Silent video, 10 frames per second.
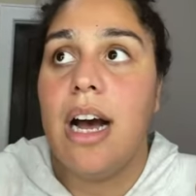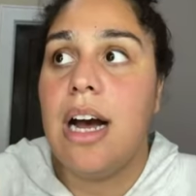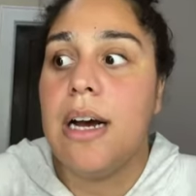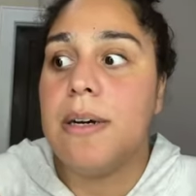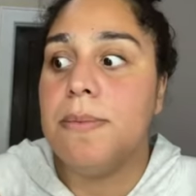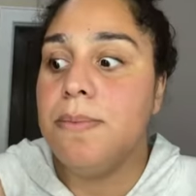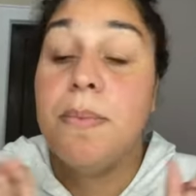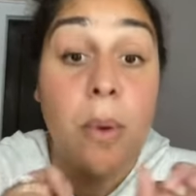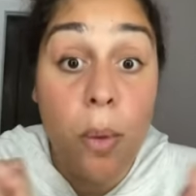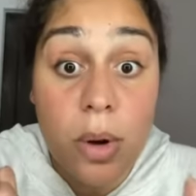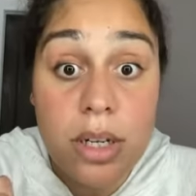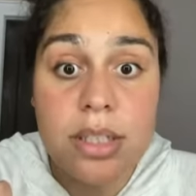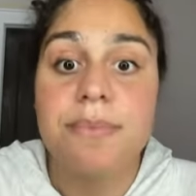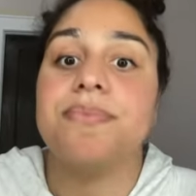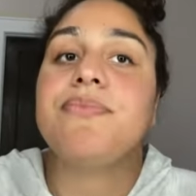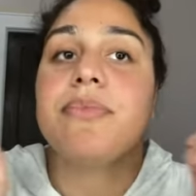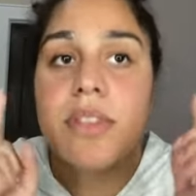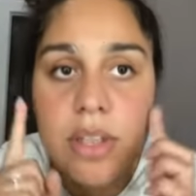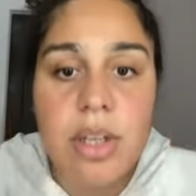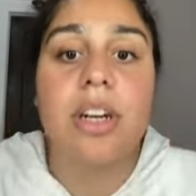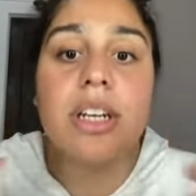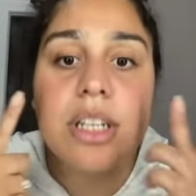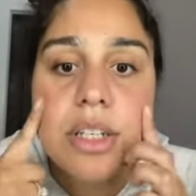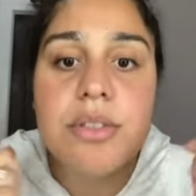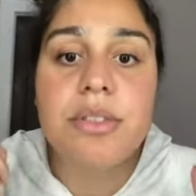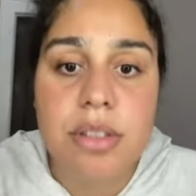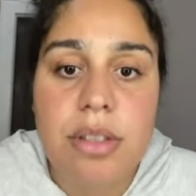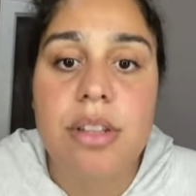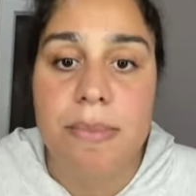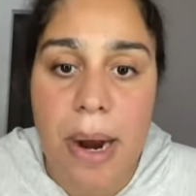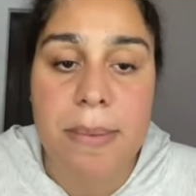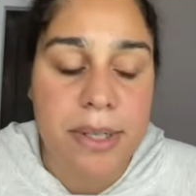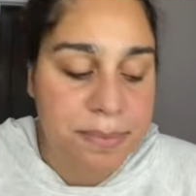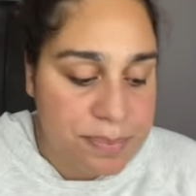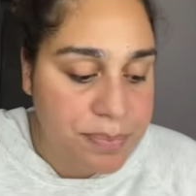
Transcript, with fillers: um, pores, you're gonna use the primer.